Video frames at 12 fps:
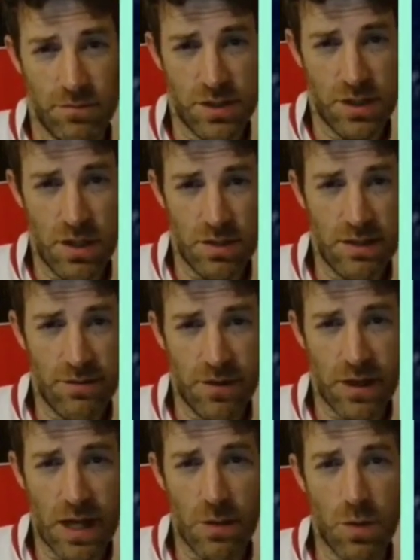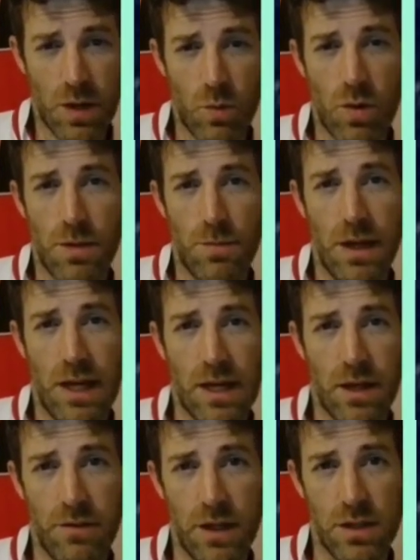starting for game week 1,
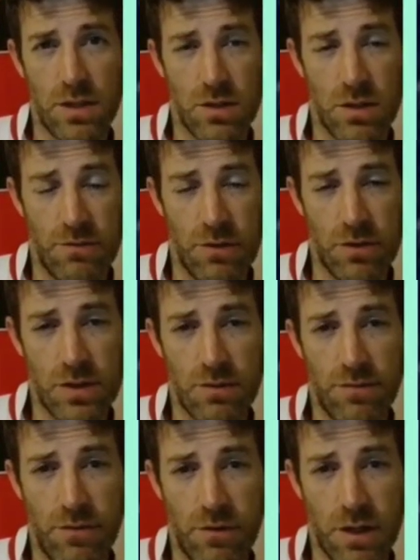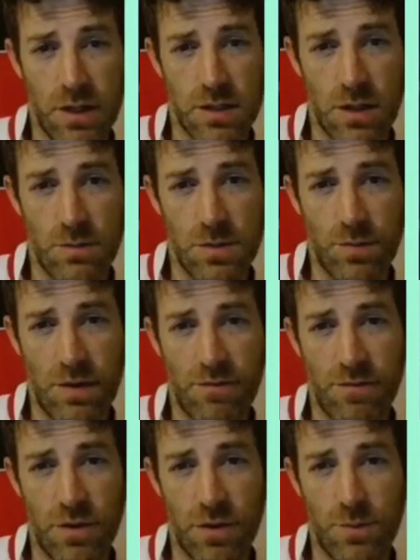Milinkovic at Nottingham Forest, home to
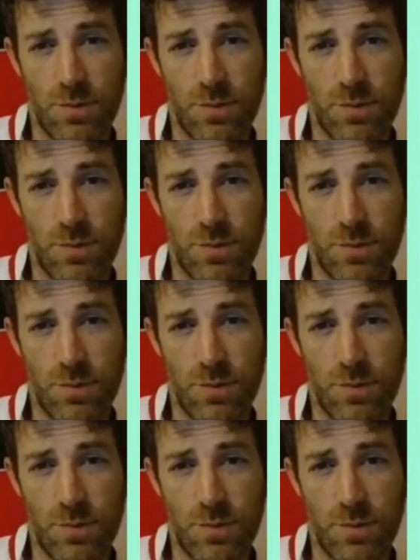Brentford,